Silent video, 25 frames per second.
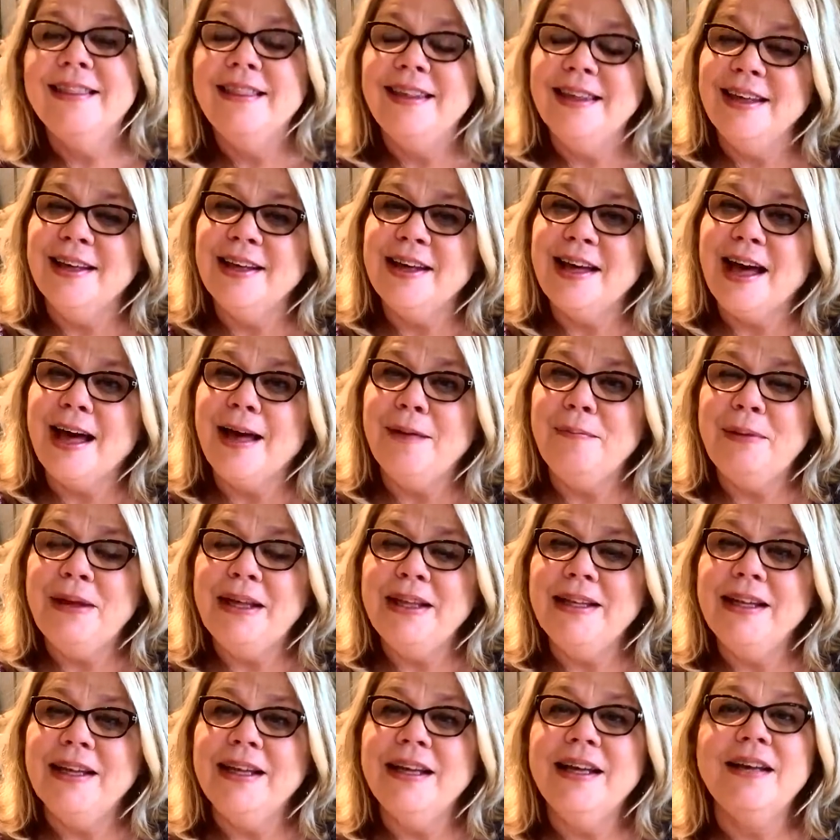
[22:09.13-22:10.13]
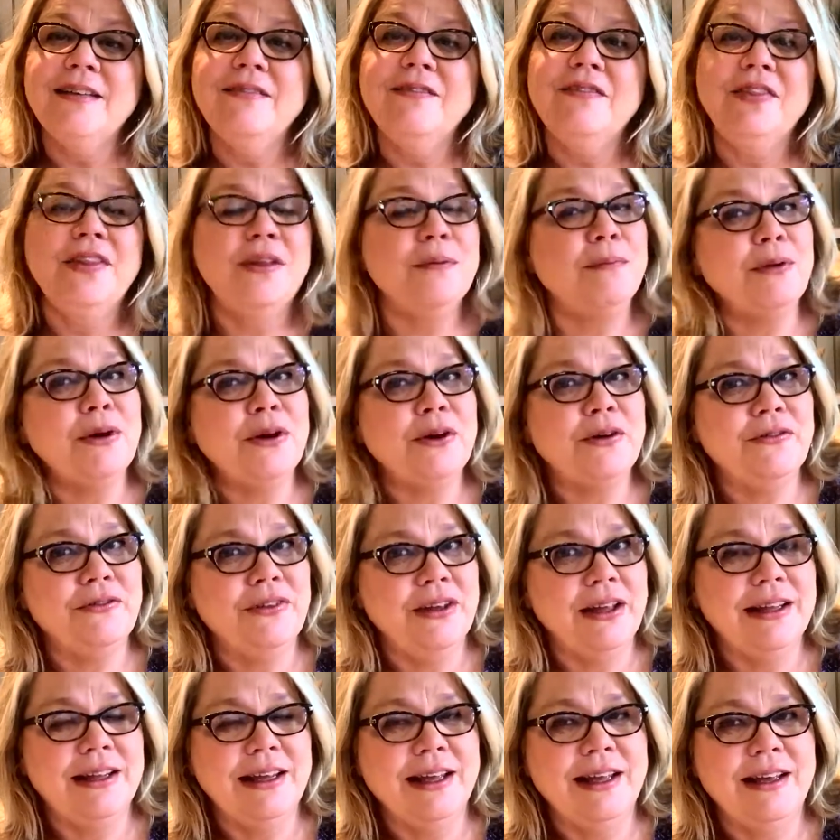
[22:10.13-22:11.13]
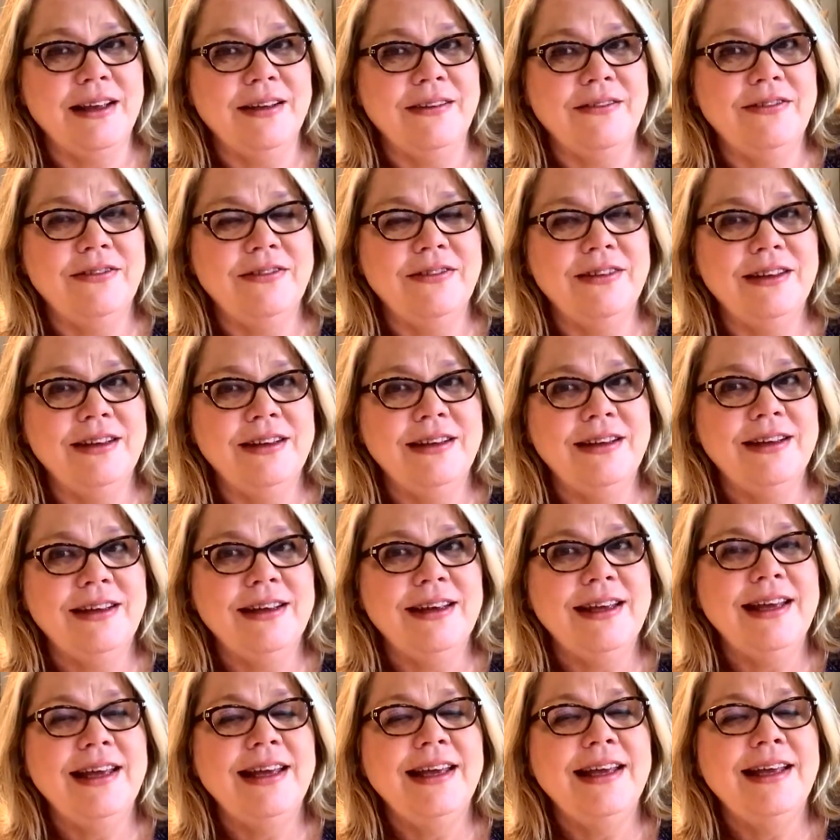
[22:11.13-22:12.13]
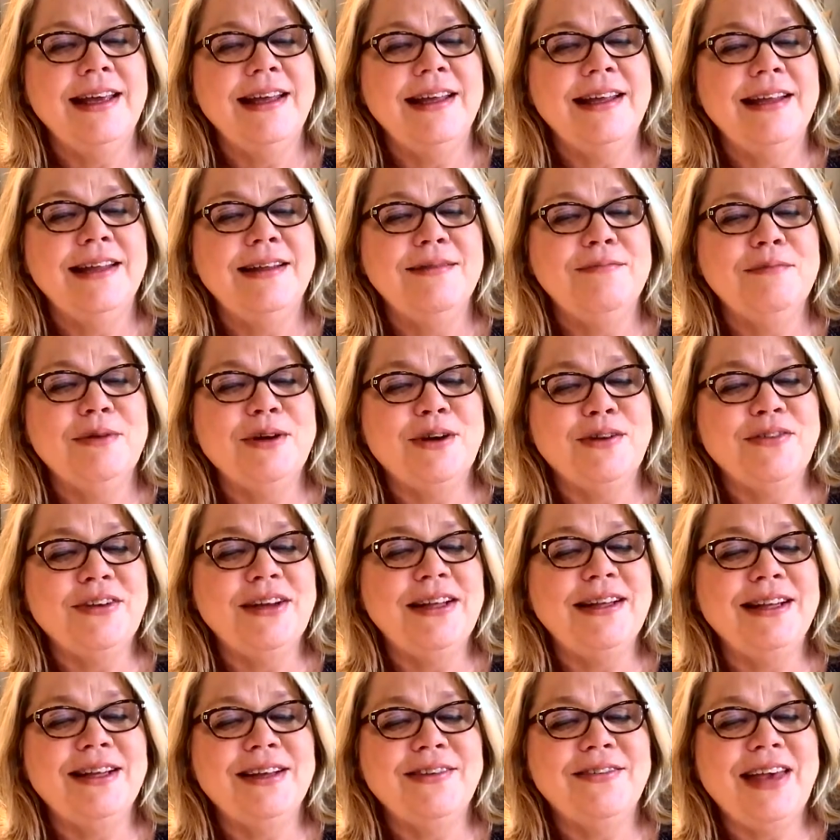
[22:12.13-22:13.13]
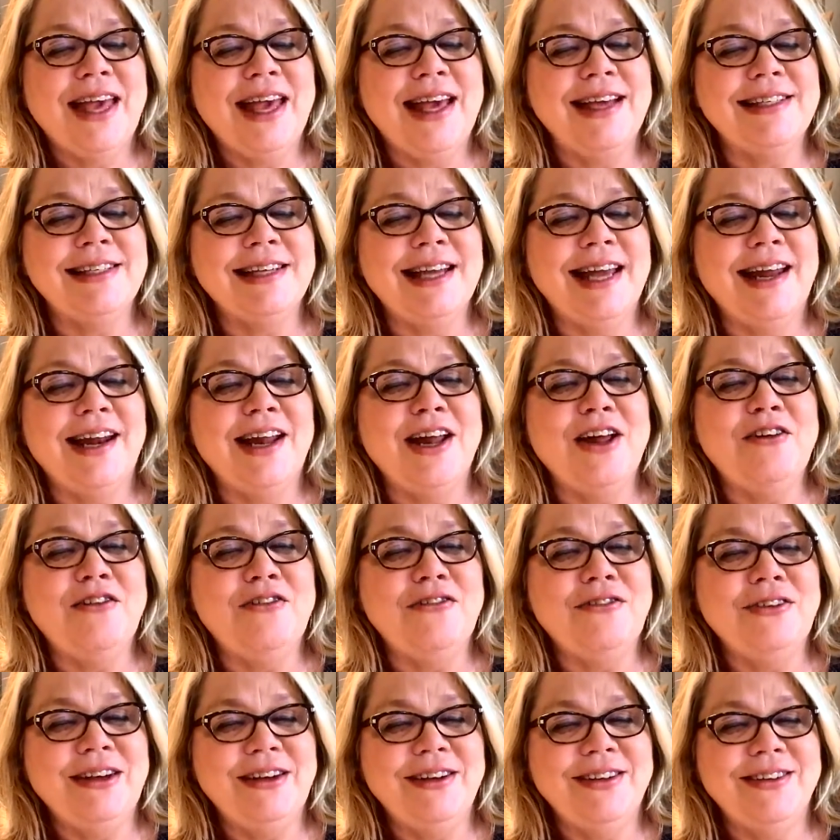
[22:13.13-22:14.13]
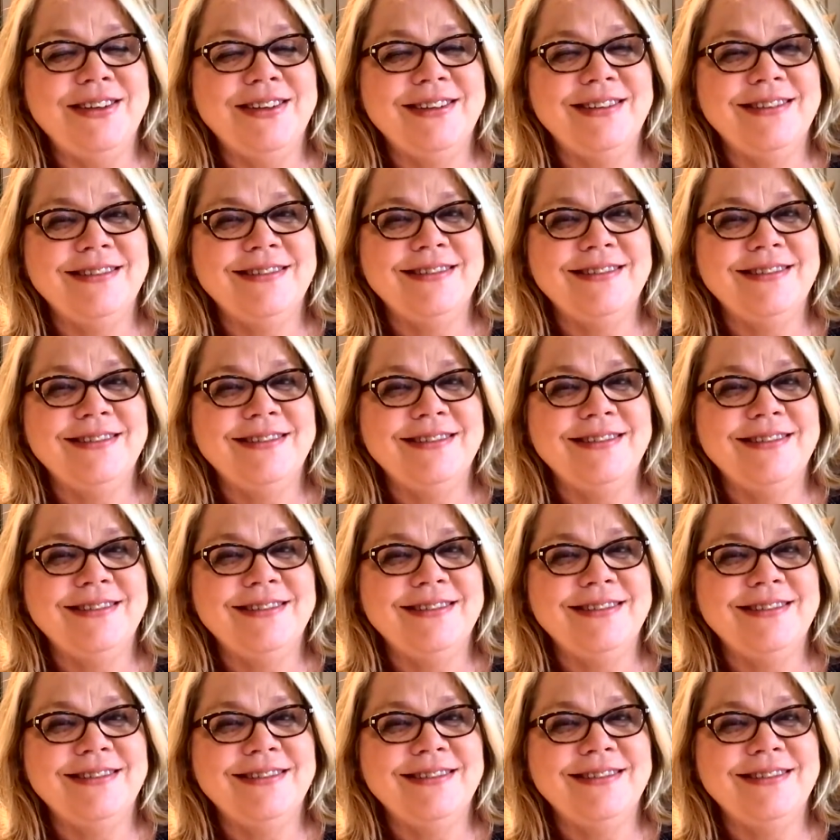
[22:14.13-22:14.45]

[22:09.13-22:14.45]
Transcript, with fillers: The agape love, the perfect love. Perfect love casts out all fear.